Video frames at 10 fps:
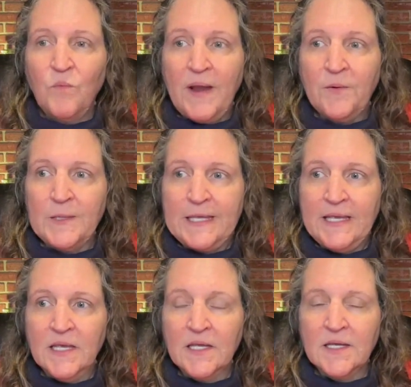
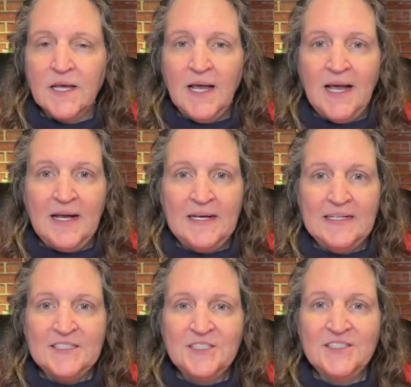rarely
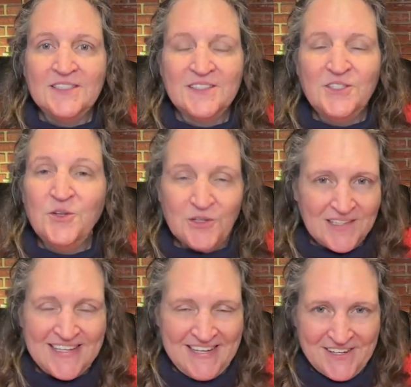uh, new,
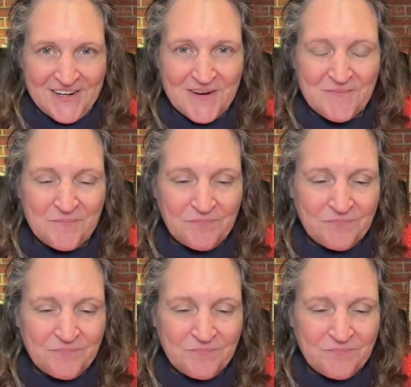linear.